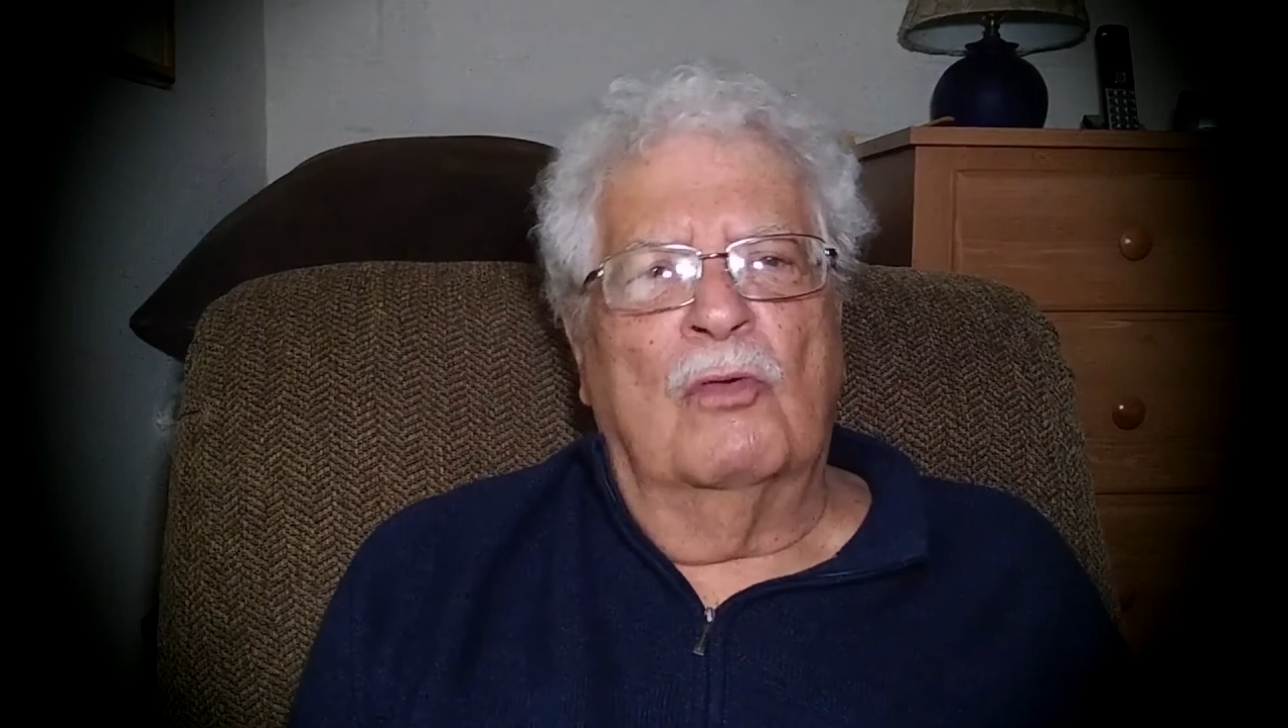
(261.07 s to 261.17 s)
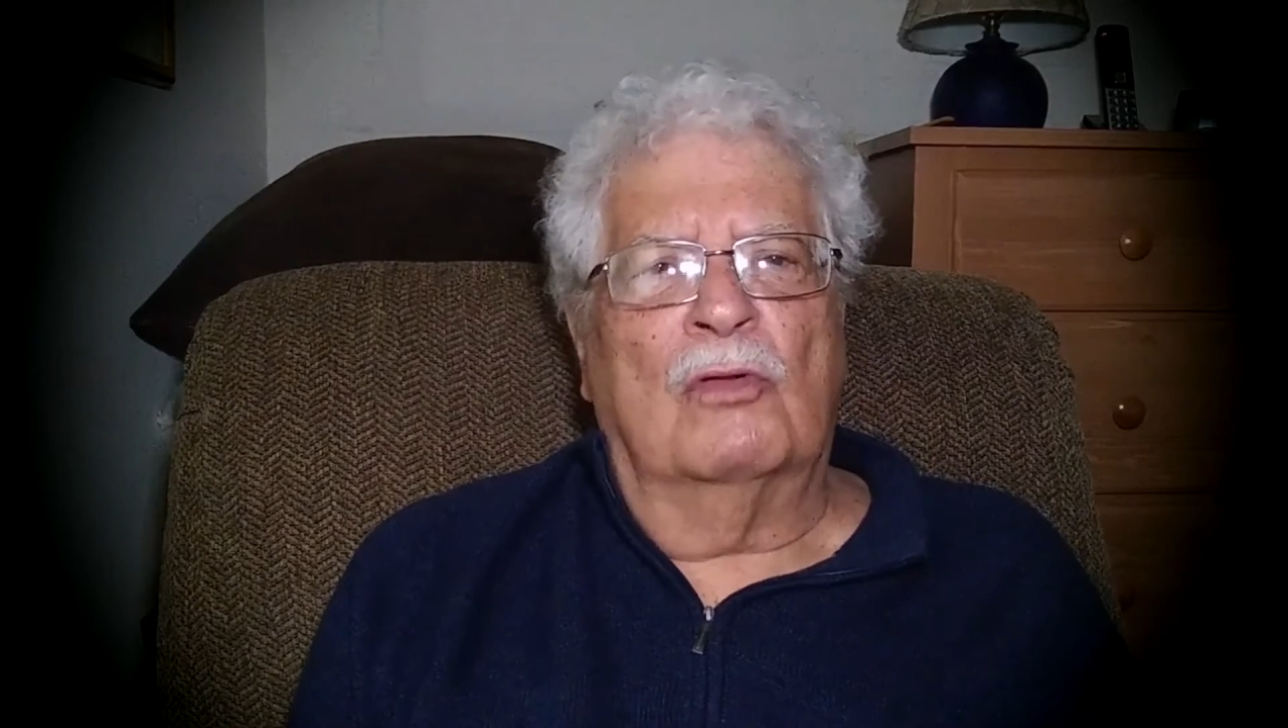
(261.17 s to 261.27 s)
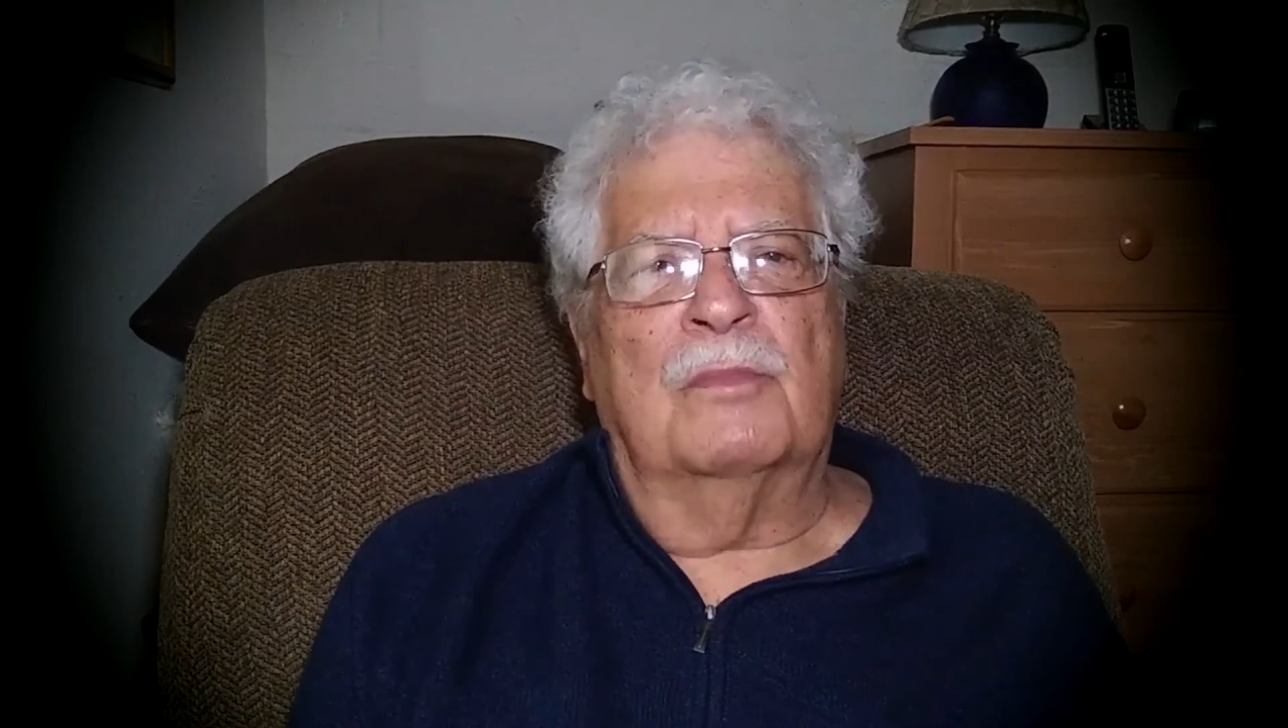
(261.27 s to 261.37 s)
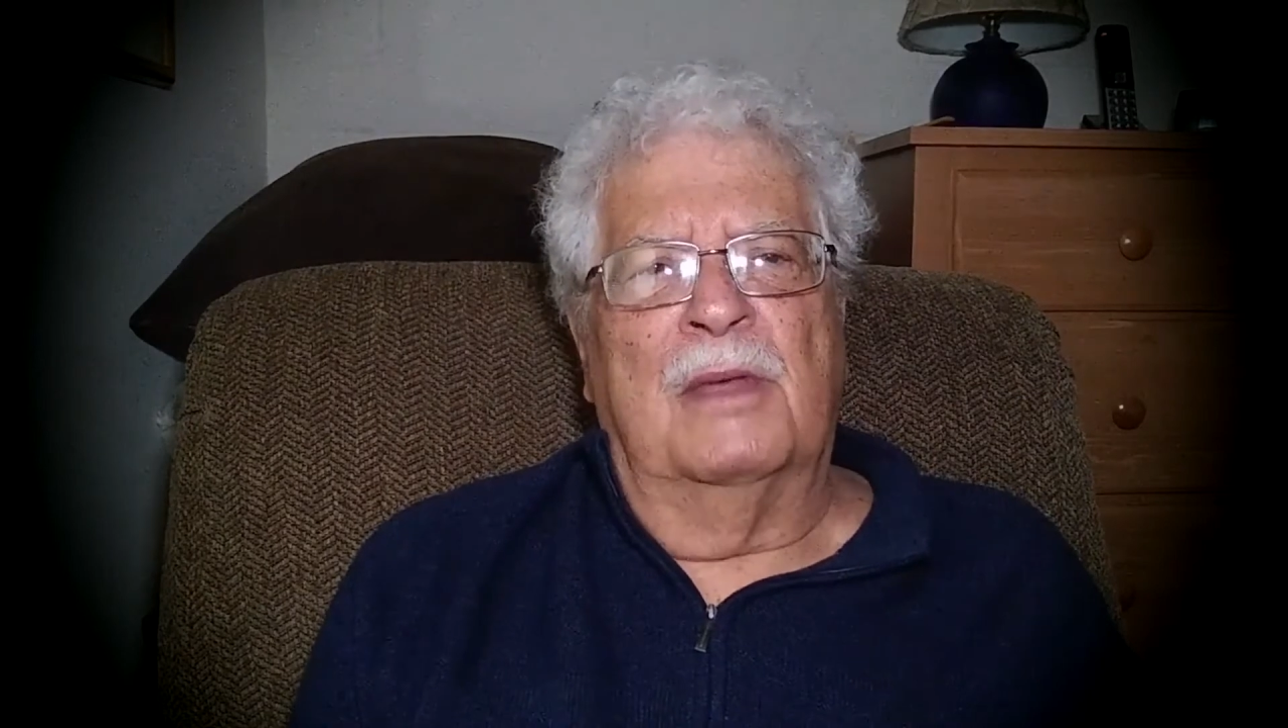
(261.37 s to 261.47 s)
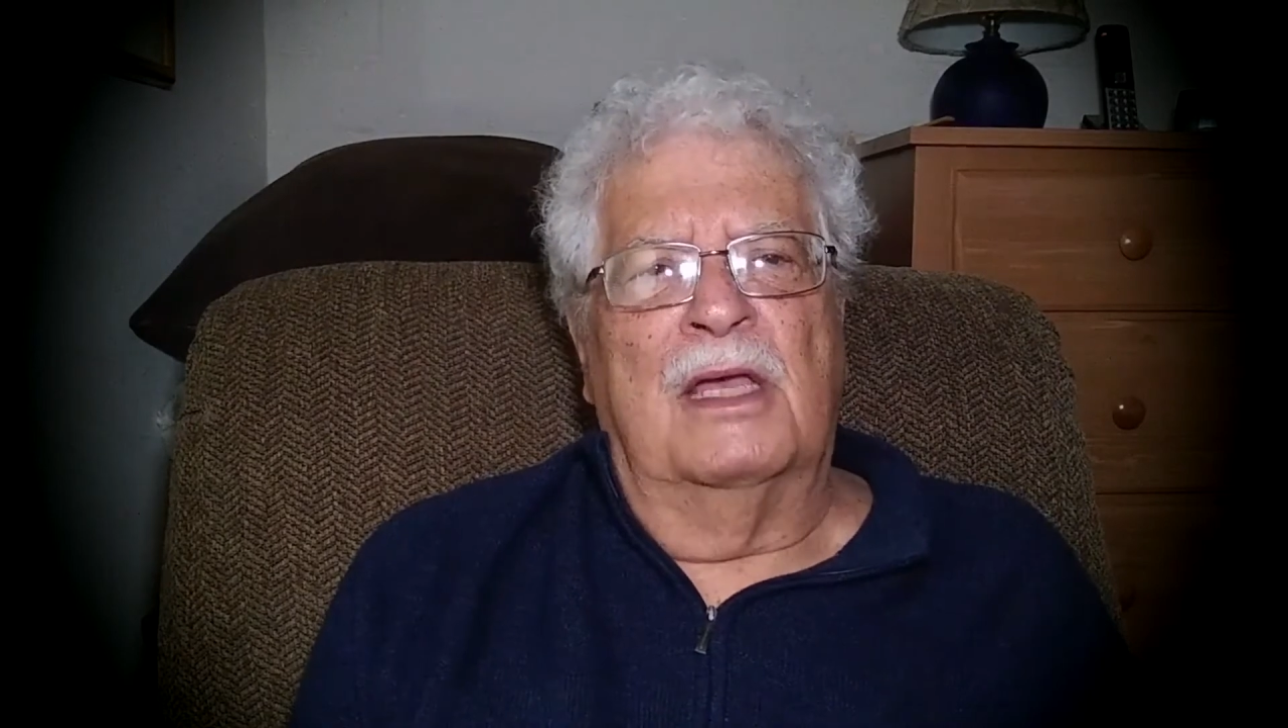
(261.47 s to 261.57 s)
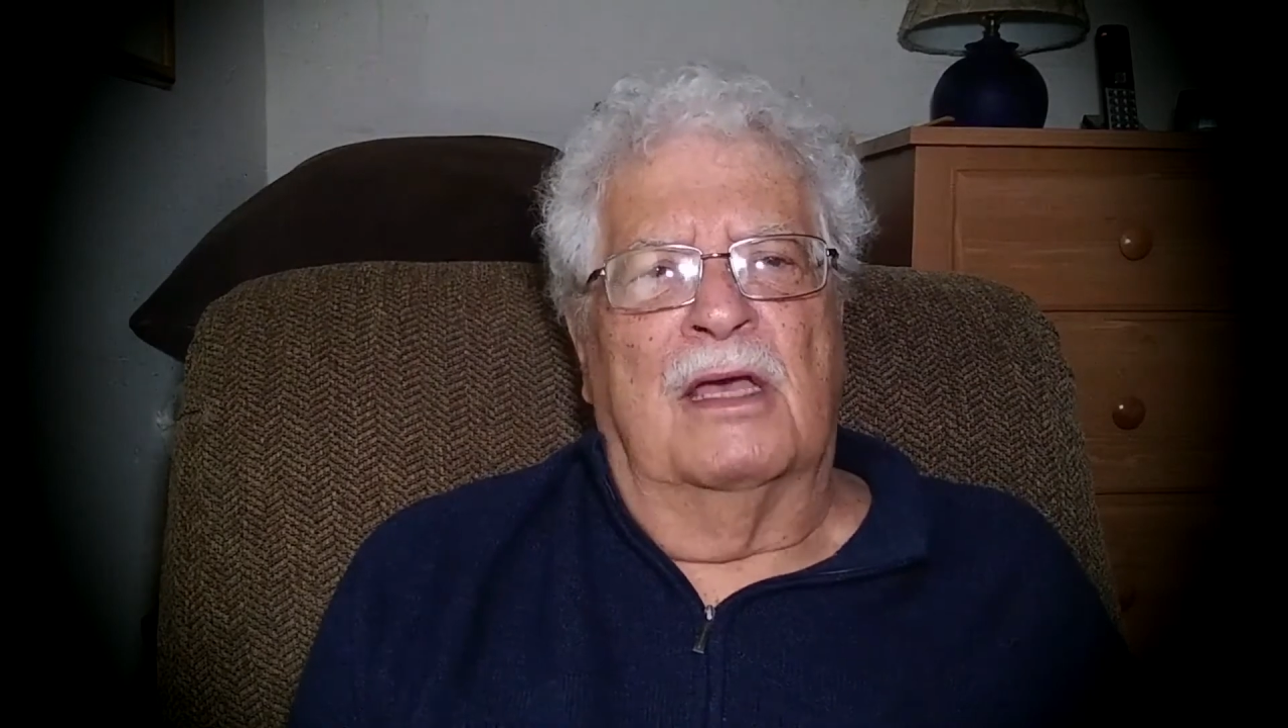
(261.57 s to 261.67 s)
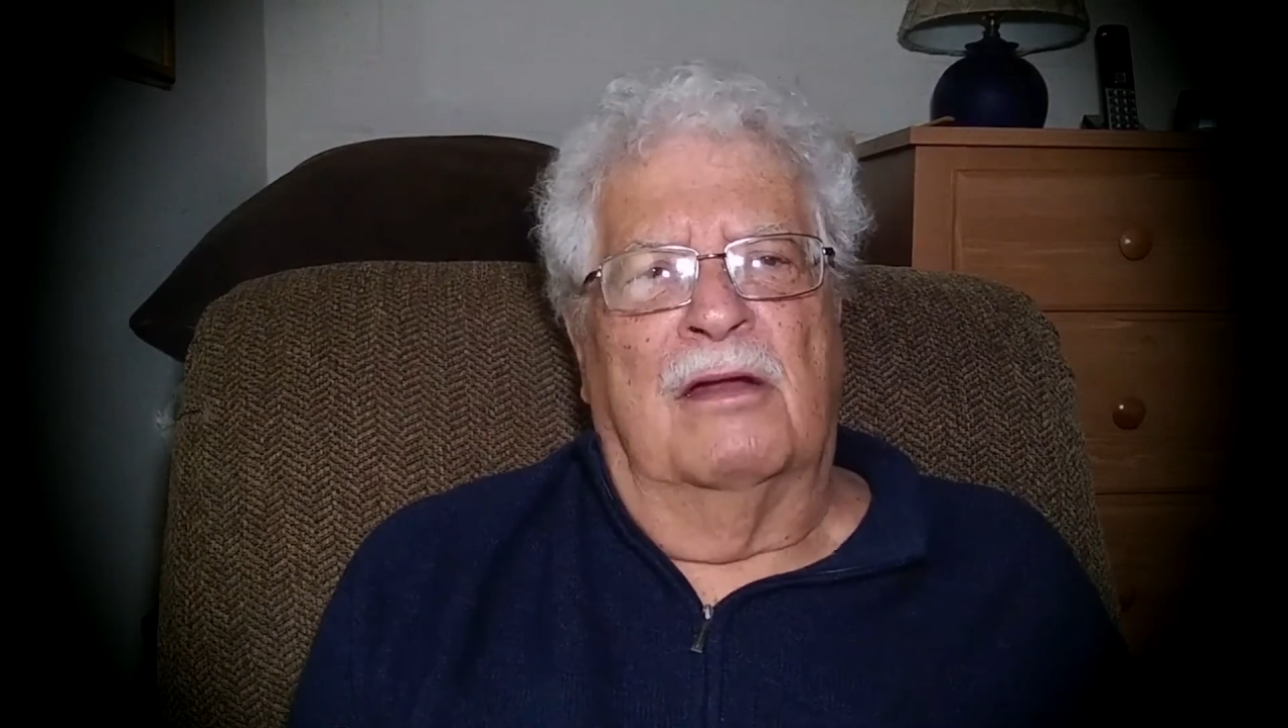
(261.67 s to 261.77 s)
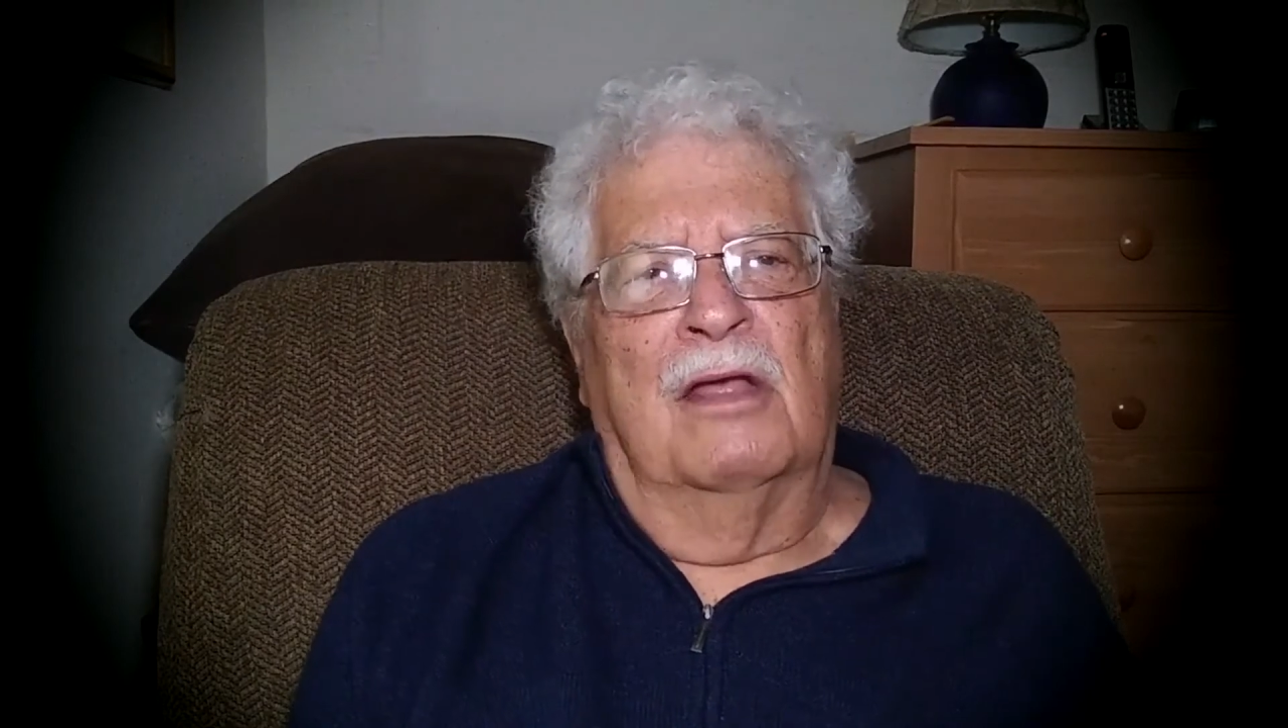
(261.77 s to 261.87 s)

old man,